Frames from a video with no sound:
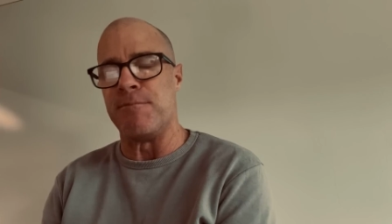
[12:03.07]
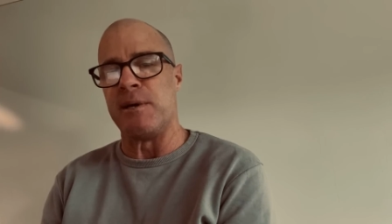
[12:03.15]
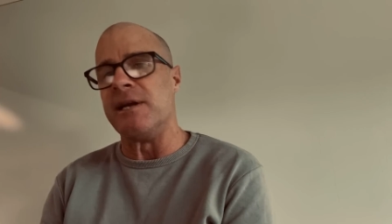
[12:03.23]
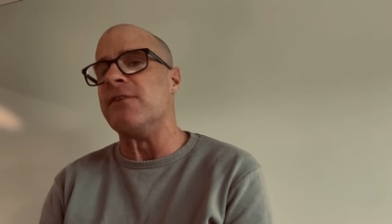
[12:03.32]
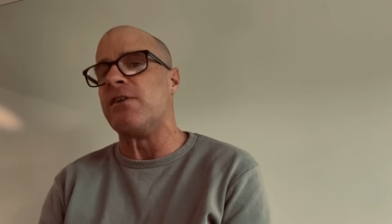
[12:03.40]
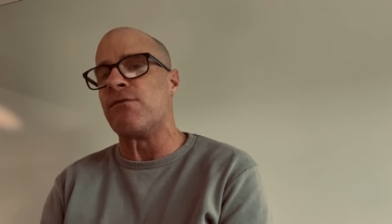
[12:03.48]

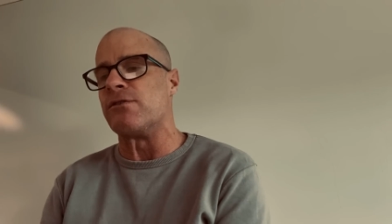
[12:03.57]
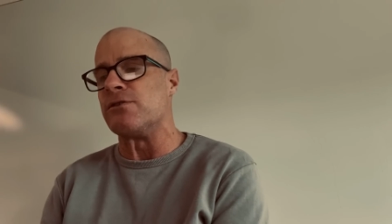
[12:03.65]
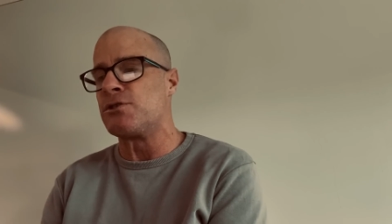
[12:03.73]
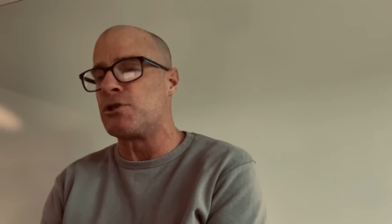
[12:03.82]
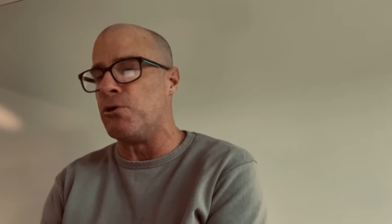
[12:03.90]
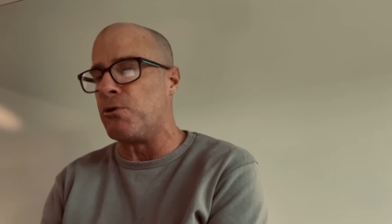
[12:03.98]
been a different
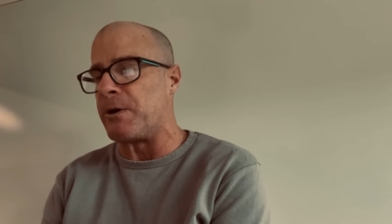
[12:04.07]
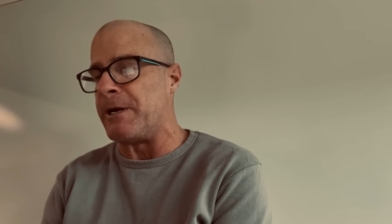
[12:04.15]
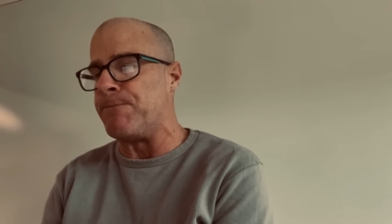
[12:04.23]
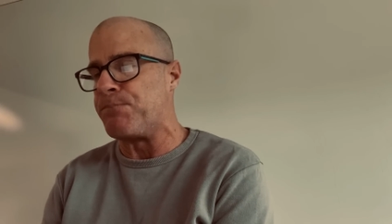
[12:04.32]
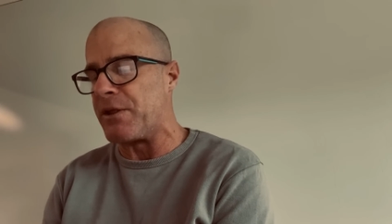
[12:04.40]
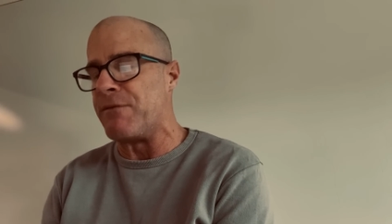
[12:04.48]

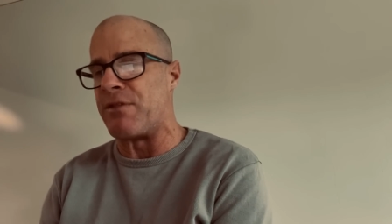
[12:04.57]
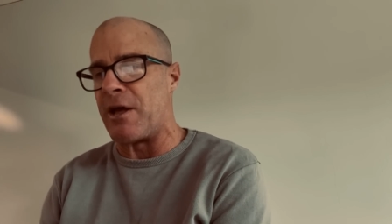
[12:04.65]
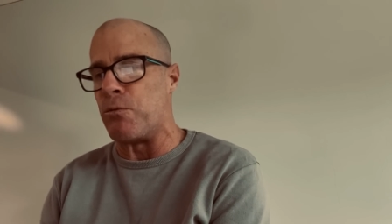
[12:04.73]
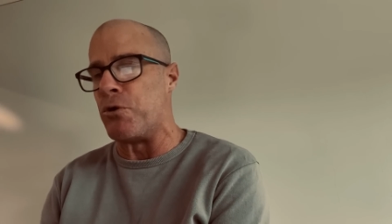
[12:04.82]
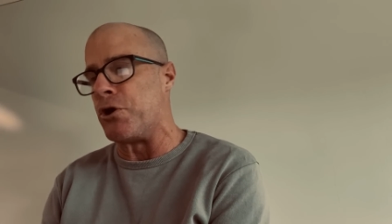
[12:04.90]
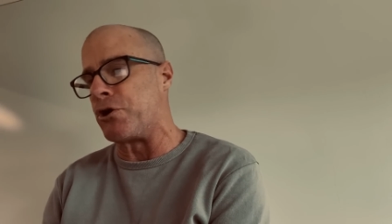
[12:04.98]
story if they
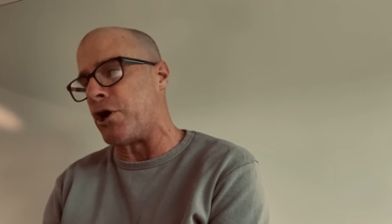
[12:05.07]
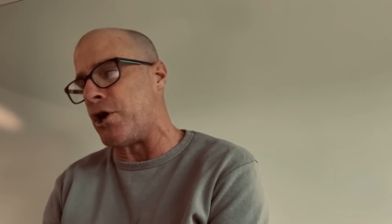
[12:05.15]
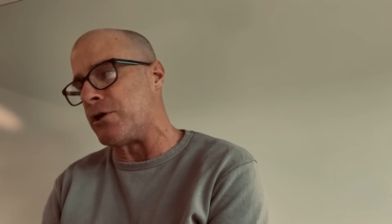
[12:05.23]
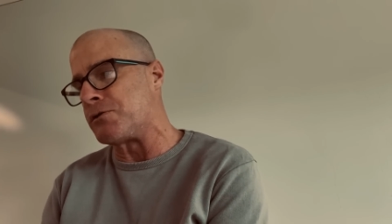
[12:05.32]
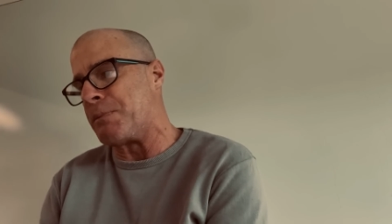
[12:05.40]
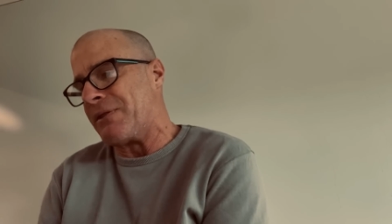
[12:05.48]
were
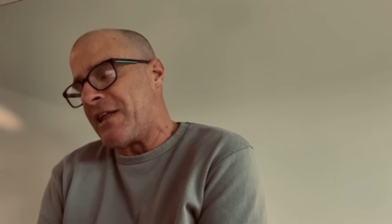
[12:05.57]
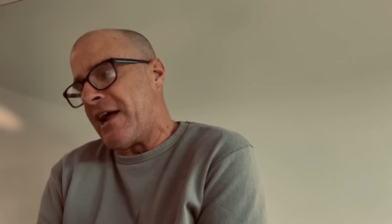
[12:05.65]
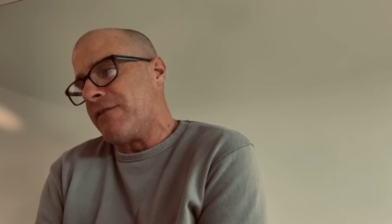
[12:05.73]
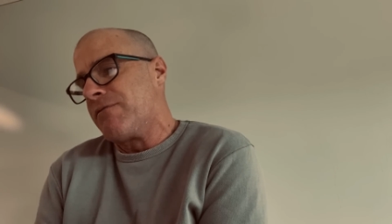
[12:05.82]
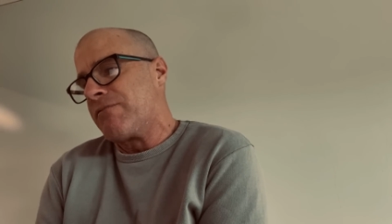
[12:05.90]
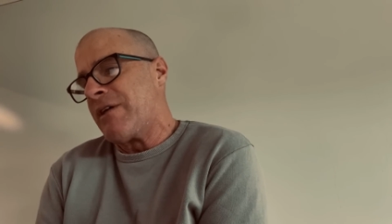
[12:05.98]
goals, but
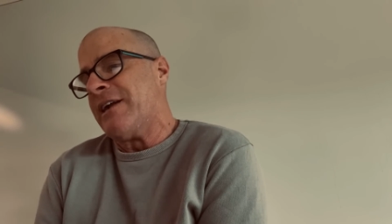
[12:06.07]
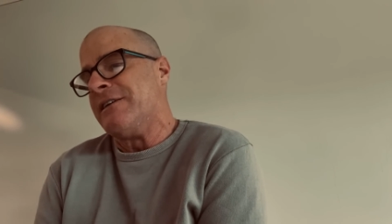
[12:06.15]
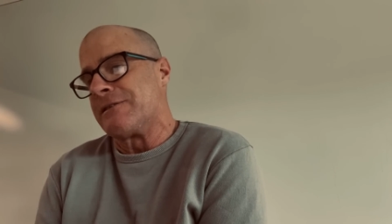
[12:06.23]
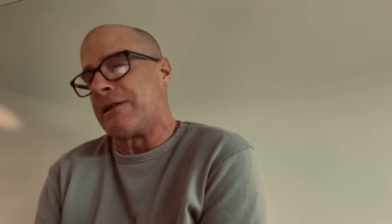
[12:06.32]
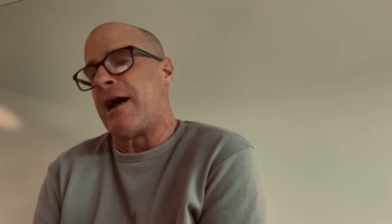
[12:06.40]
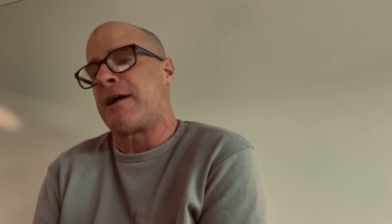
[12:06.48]
that
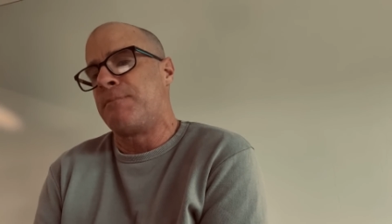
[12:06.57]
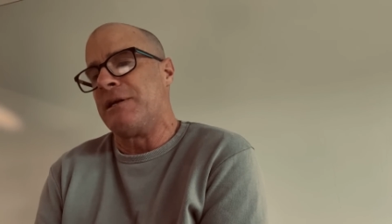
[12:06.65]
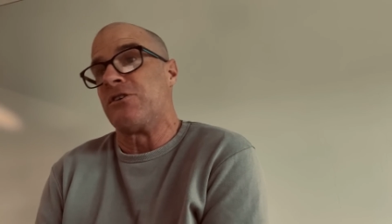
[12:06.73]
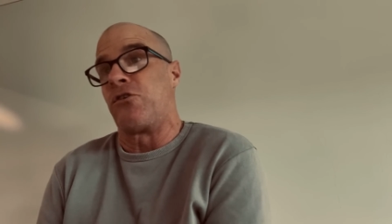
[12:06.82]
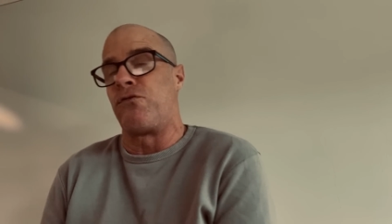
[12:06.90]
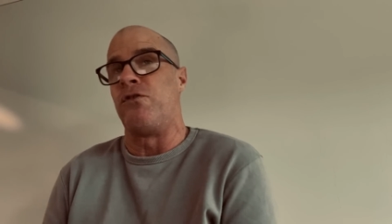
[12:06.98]
is luck. But
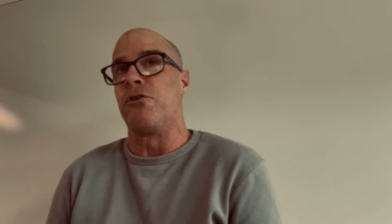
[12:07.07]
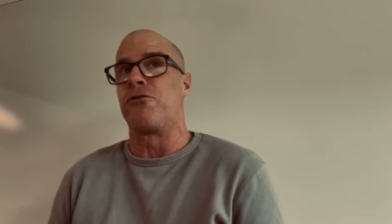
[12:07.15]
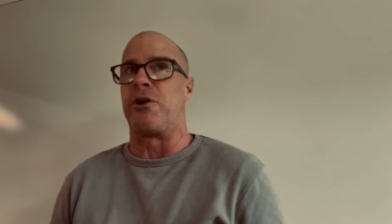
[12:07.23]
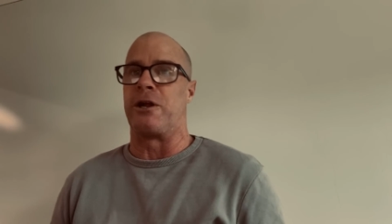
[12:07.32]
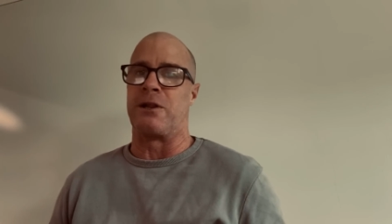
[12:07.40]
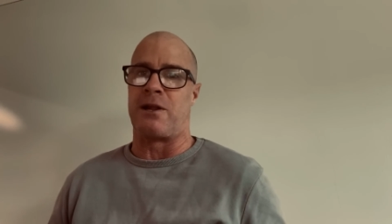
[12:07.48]
it just feels
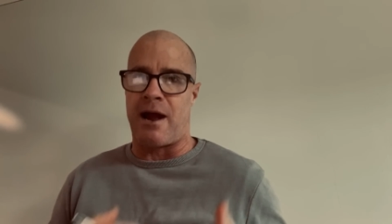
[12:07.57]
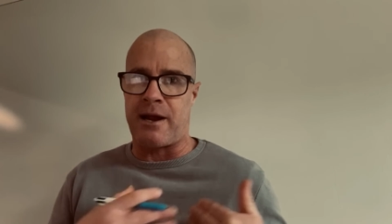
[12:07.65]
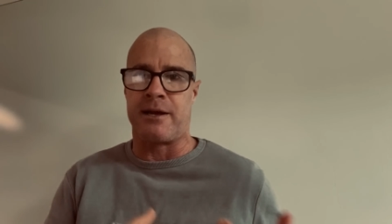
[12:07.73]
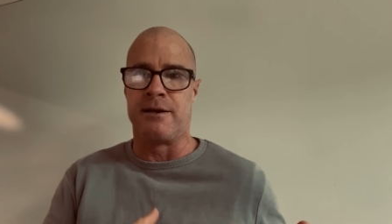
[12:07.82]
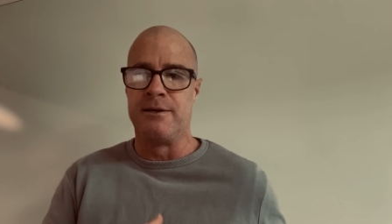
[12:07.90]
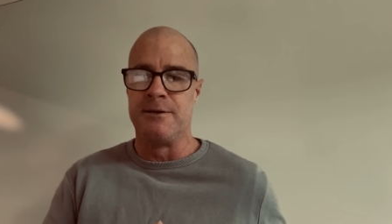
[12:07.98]
like
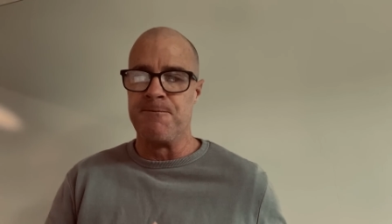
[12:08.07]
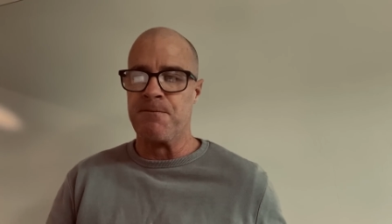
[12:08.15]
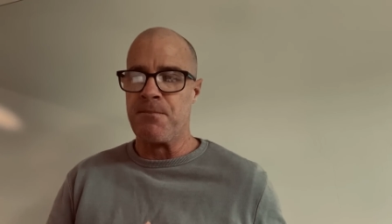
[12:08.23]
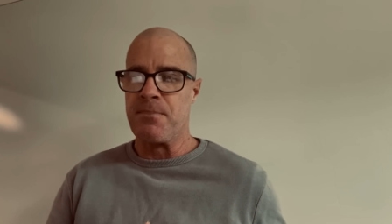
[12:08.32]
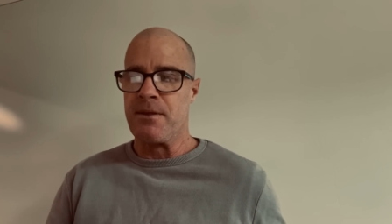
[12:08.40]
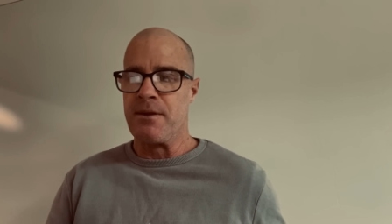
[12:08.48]
luck
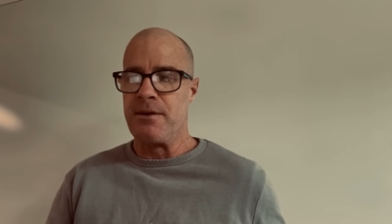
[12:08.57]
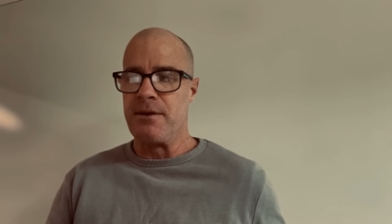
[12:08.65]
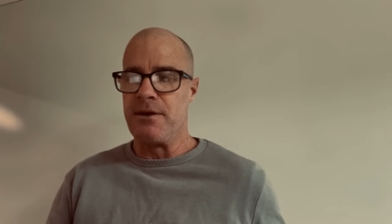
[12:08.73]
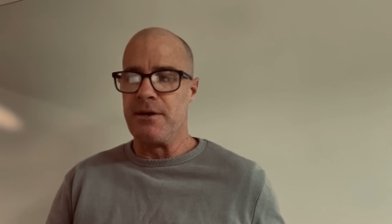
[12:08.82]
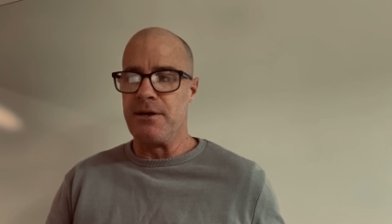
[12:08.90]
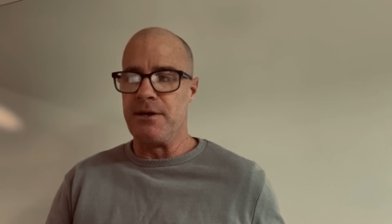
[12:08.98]

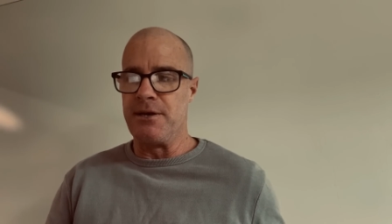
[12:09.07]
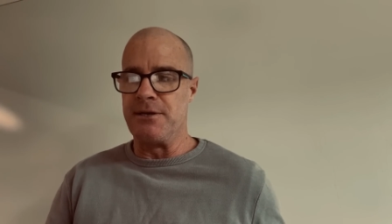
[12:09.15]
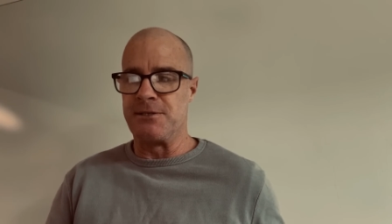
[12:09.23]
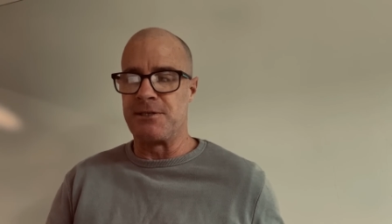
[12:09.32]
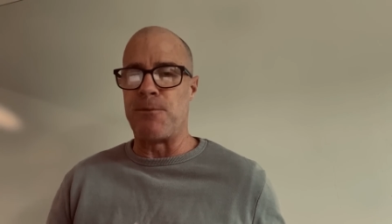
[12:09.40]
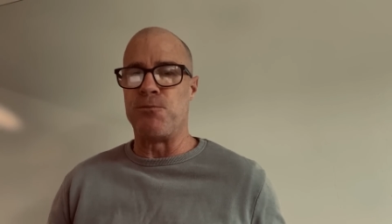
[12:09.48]

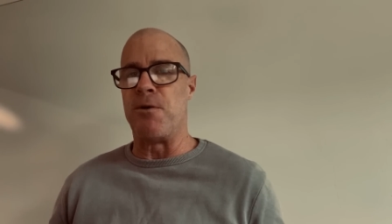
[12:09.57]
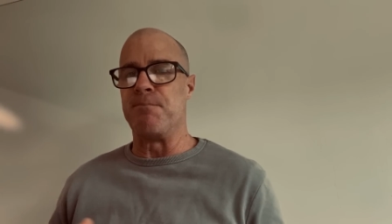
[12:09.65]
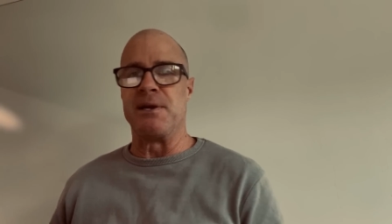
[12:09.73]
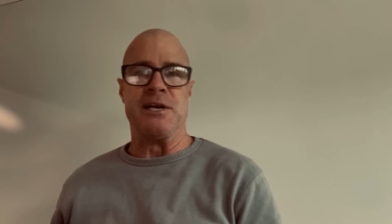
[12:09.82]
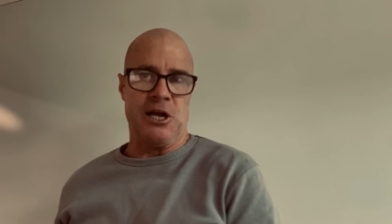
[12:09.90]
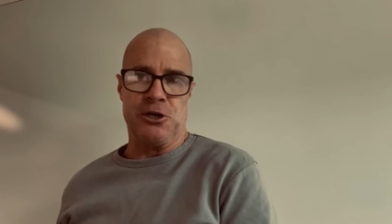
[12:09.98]
has somewhat
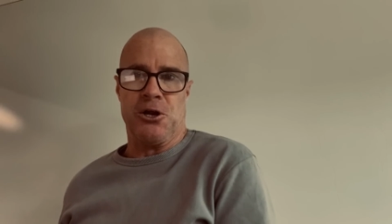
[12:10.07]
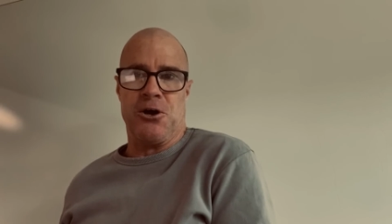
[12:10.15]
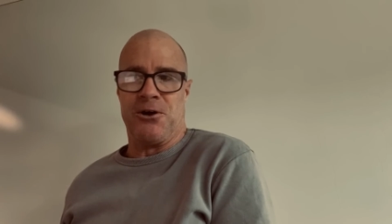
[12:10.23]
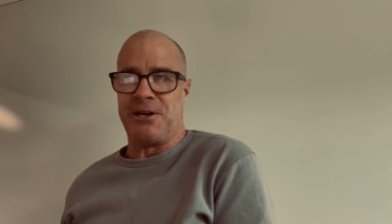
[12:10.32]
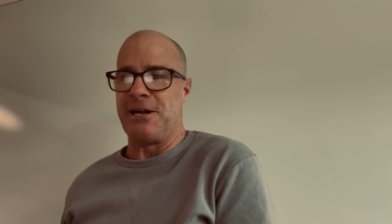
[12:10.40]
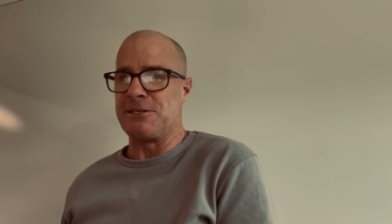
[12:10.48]
been
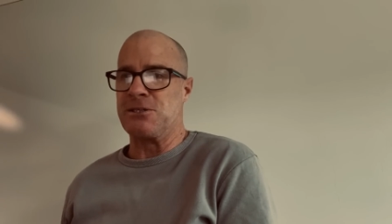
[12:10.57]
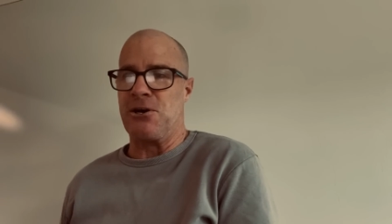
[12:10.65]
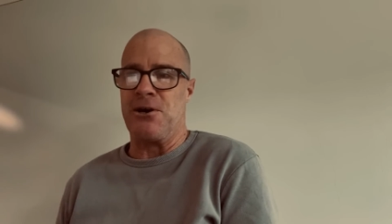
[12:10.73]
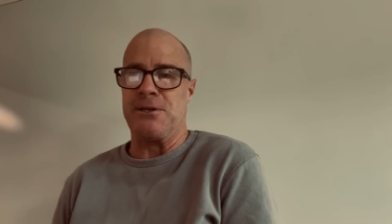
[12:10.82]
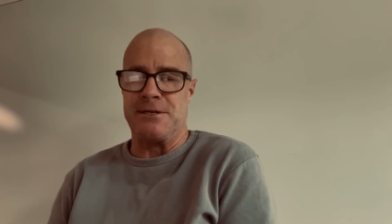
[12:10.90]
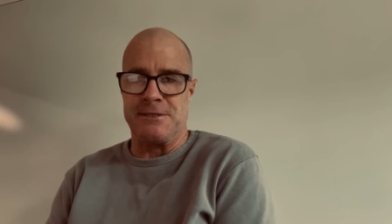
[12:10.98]
on our
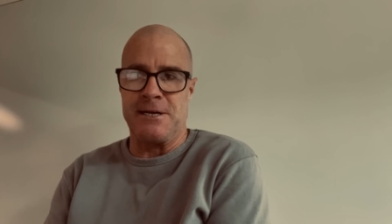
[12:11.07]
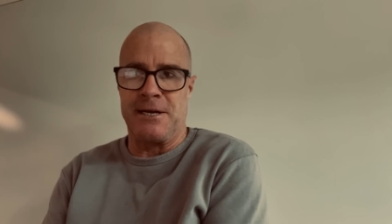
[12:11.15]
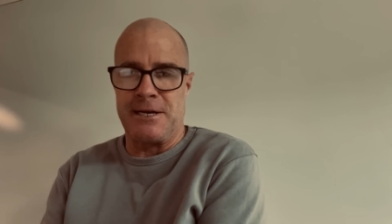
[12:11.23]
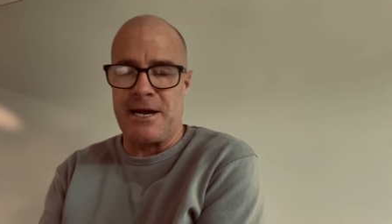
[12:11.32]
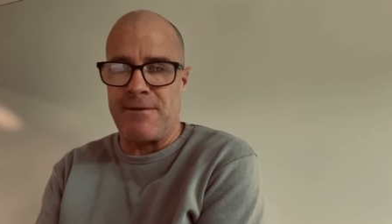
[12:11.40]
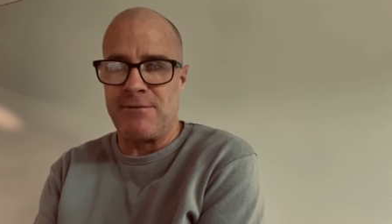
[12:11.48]
side in the
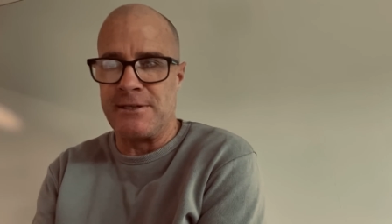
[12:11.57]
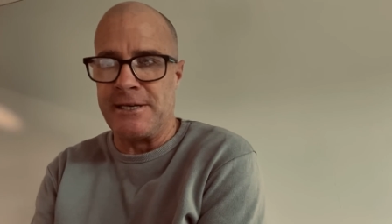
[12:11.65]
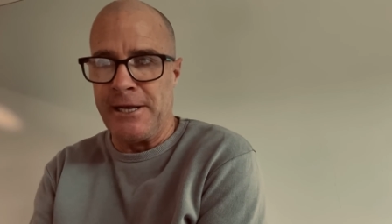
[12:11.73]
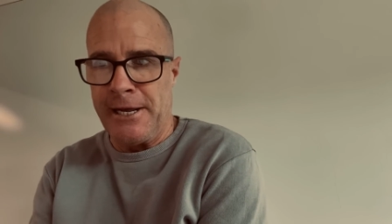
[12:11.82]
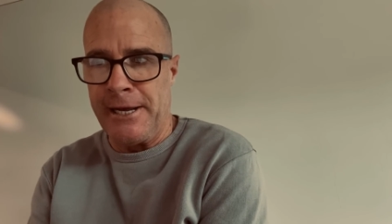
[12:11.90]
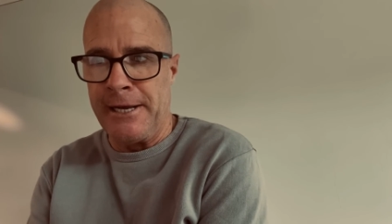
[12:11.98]
second half of the
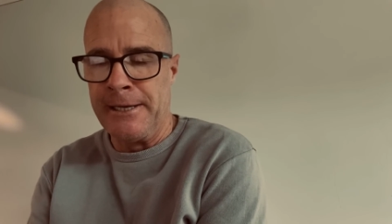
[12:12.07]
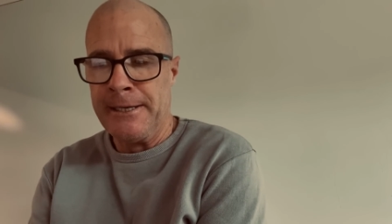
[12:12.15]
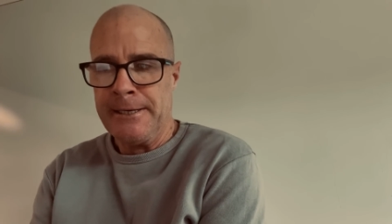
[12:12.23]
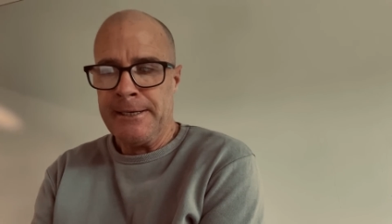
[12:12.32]
year.